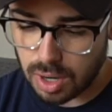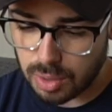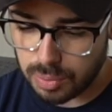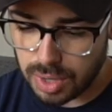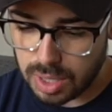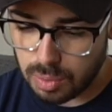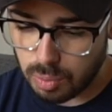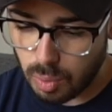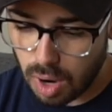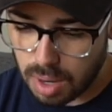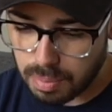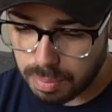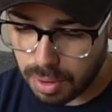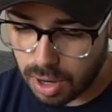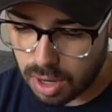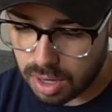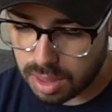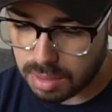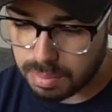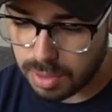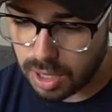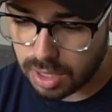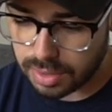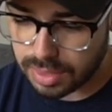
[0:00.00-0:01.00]
want to read one part
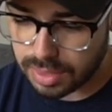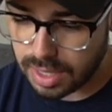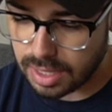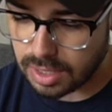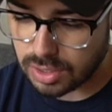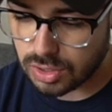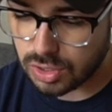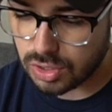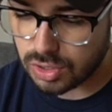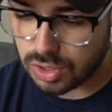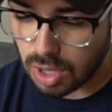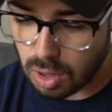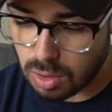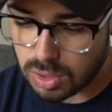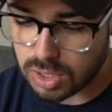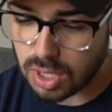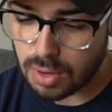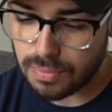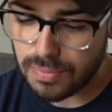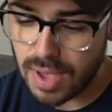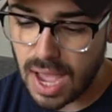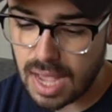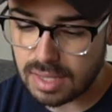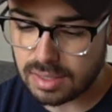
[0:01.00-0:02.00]
of the book that is so,
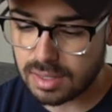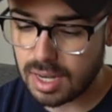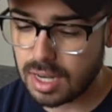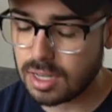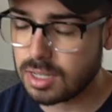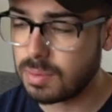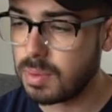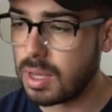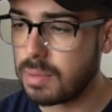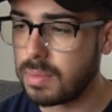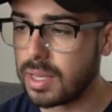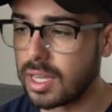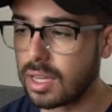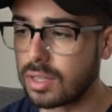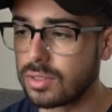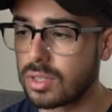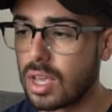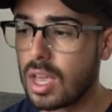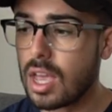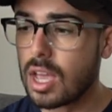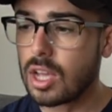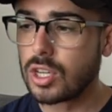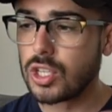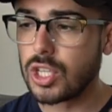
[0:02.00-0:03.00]
so fascinating to me, because
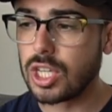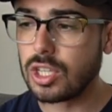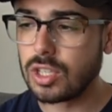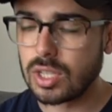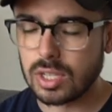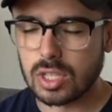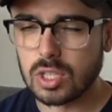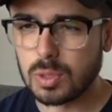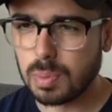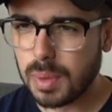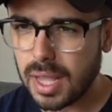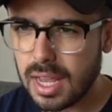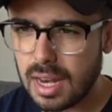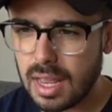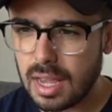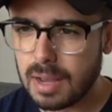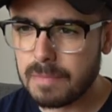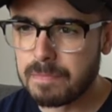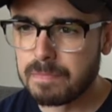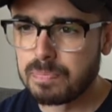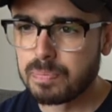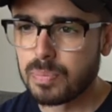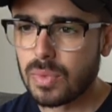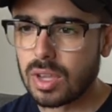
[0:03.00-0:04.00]
she's
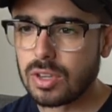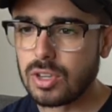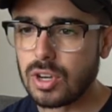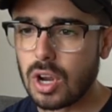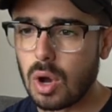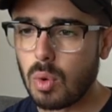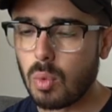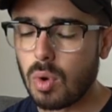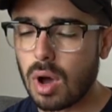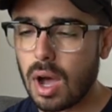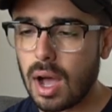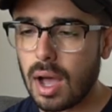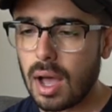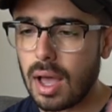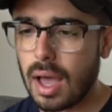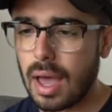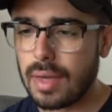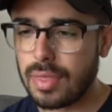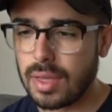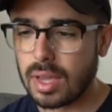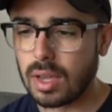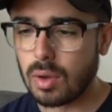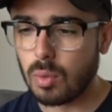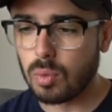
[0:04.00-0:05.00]
explaining, you know, uh,
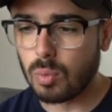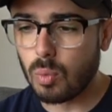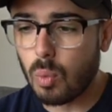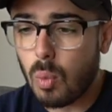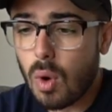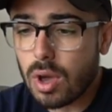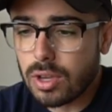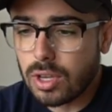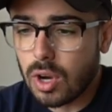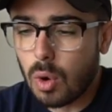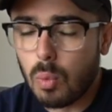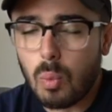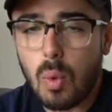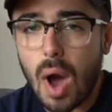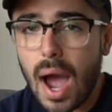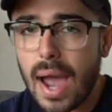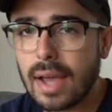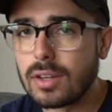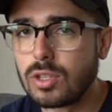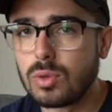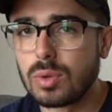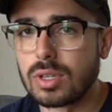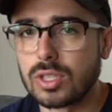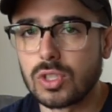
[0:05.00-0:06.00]
I think, you know,
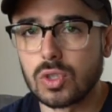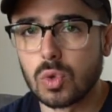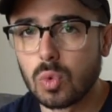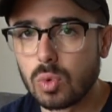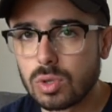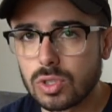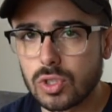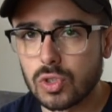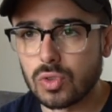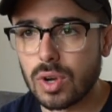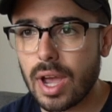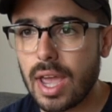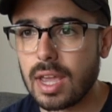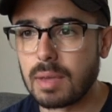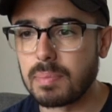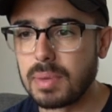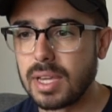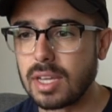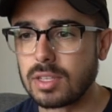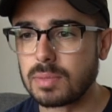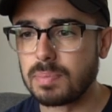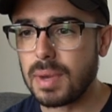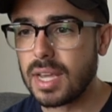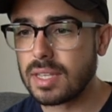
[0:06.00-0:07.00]
why do a school strike?
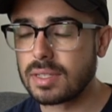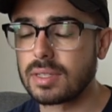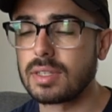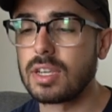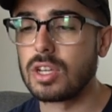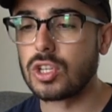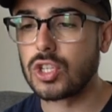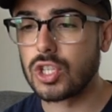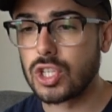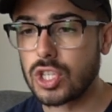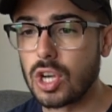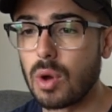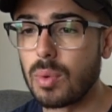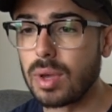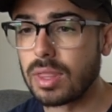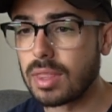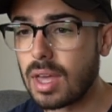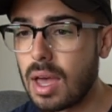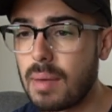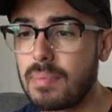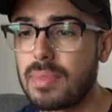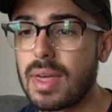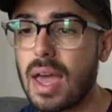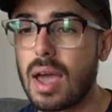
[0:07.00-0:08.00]
Because basically it's showing
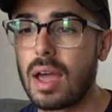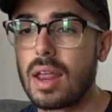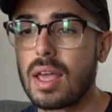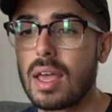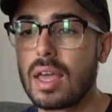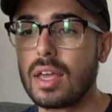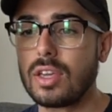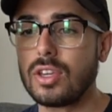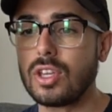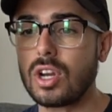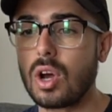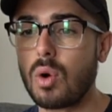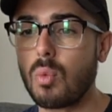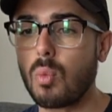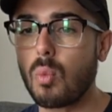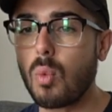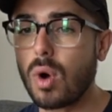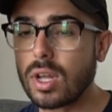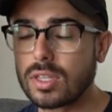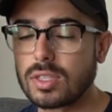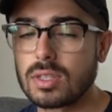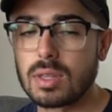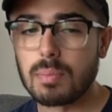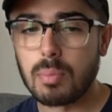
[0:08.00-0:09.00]
them that, you know,
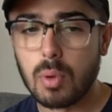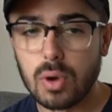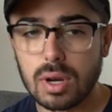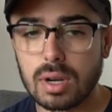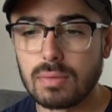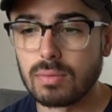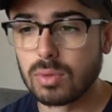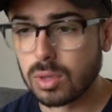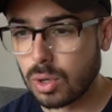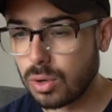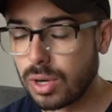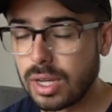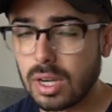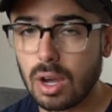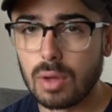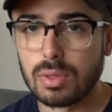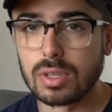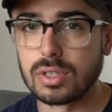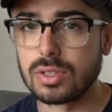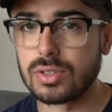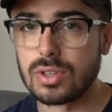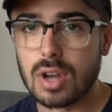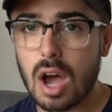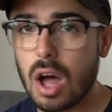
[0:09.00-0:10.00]
what's the point of learning all
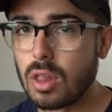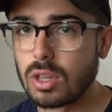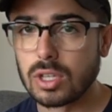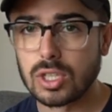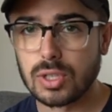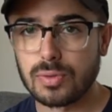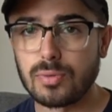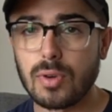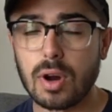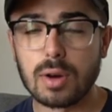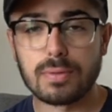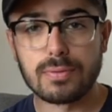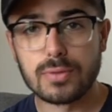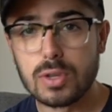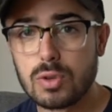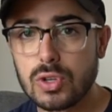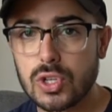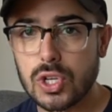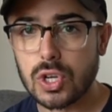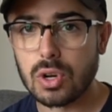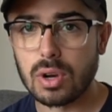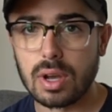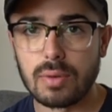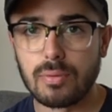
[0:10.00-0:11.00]
this knowledge for our
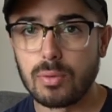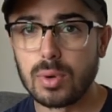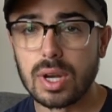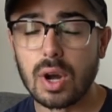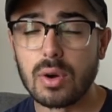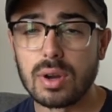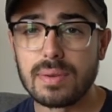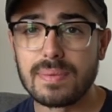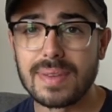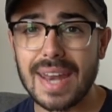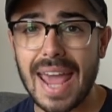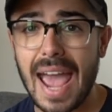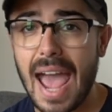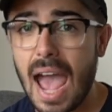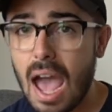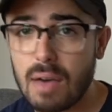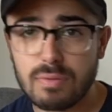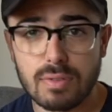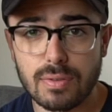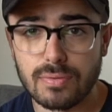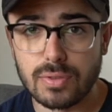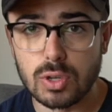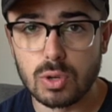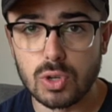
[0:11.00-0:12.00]
future if we don't even
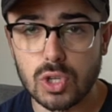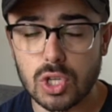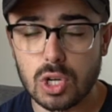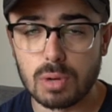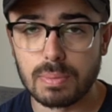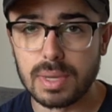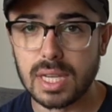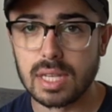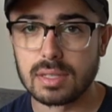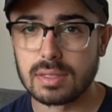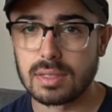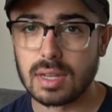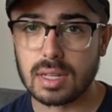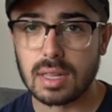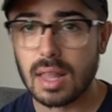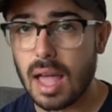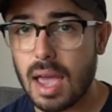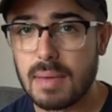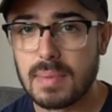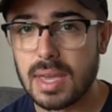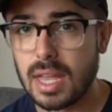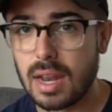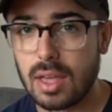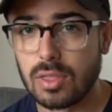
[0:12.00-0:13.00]
have a future because the
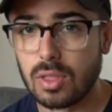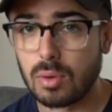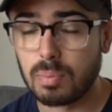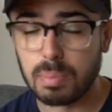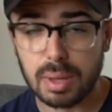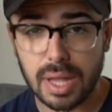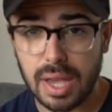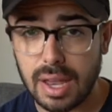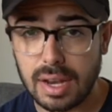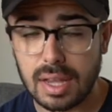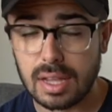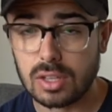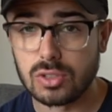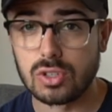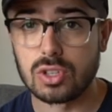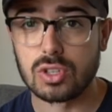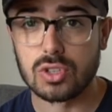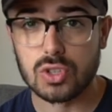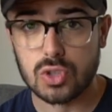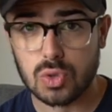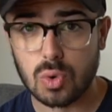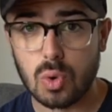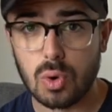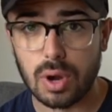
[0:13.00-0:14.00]
climate and the planet is
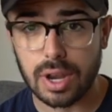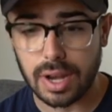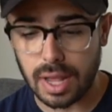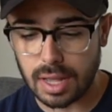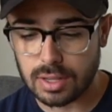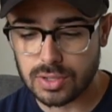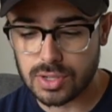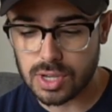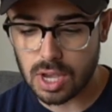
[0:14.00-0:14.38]
destroyed? And